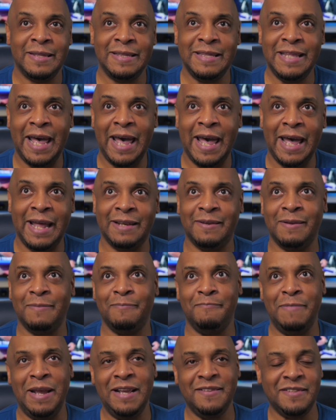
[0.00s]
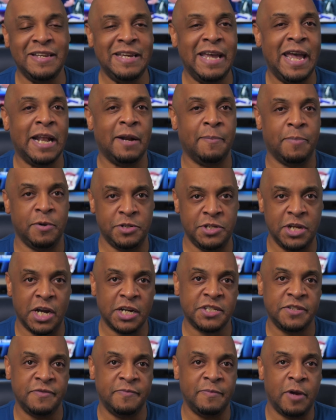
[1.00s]
that basically had a
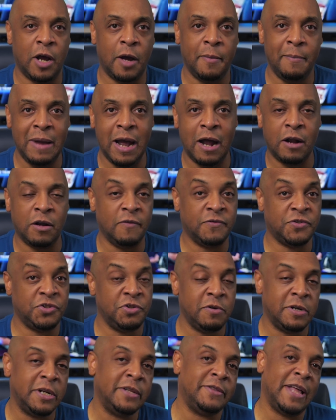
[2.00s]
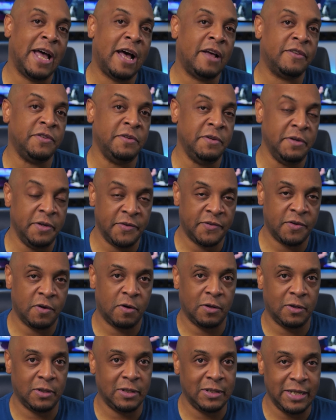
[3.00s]
production amount of 200,000 units
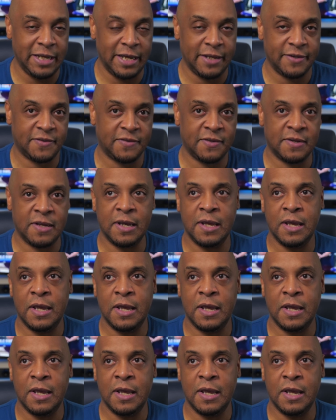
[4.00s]
or less.